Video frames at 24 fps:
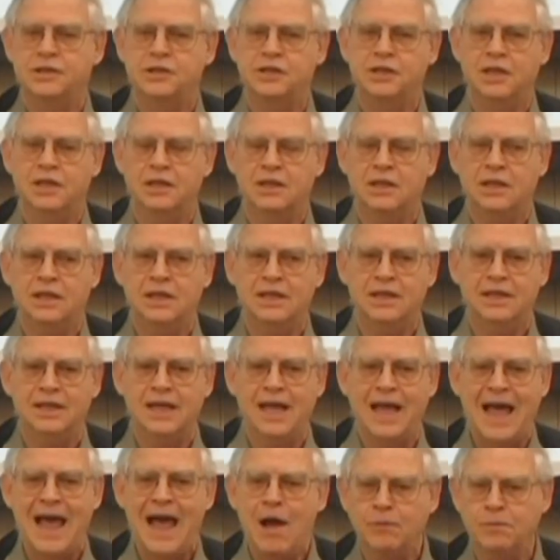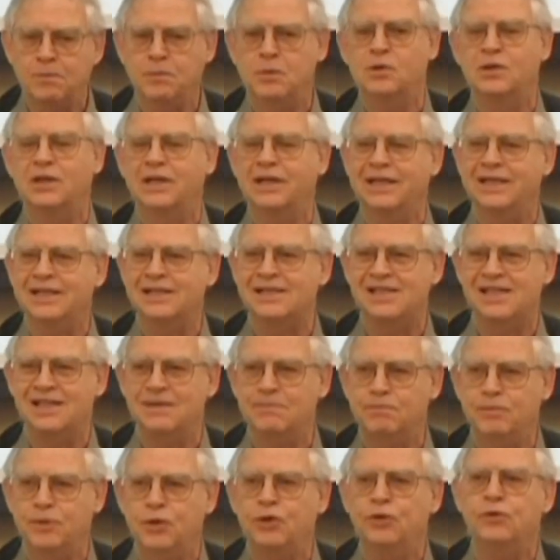the output is
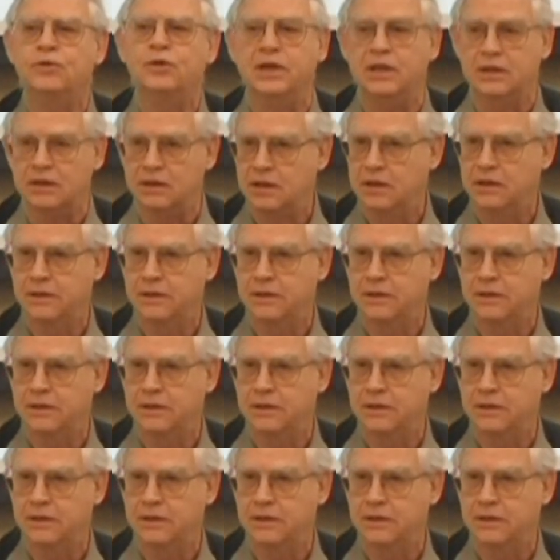imputed,